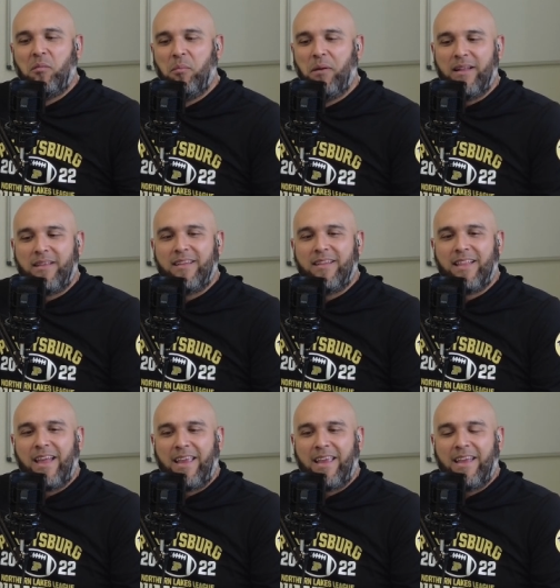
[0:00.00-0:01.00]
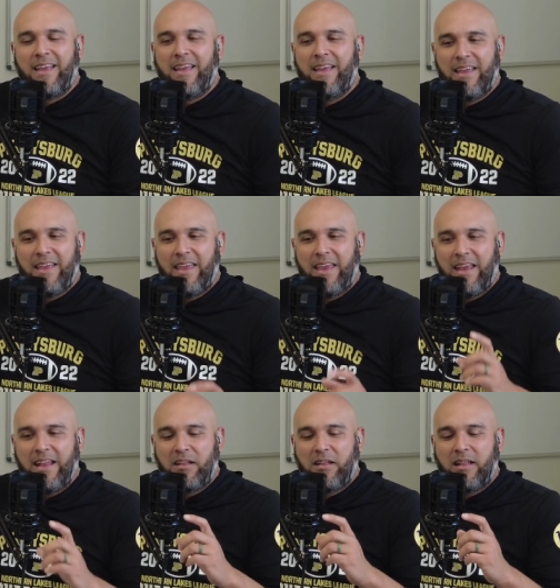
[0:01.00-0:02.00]
but like
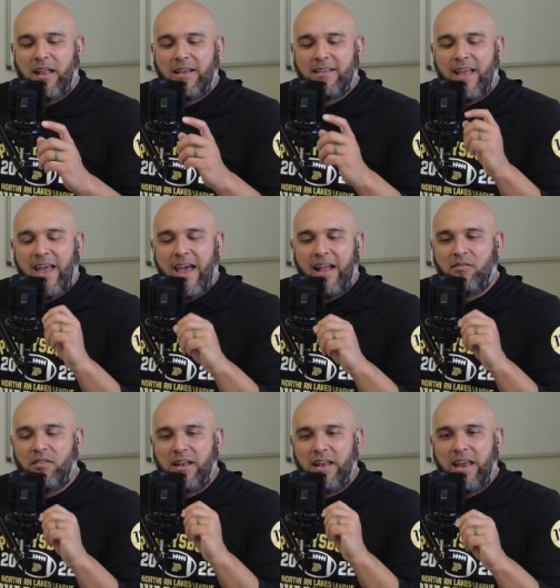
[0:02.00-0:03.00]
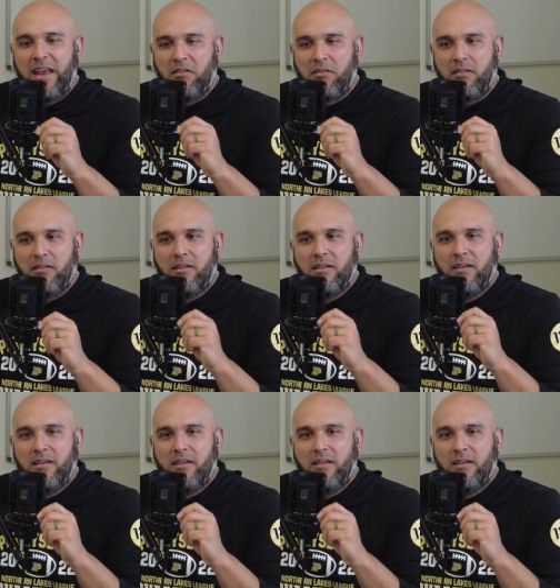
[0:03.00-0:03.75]
he takes the head of a needle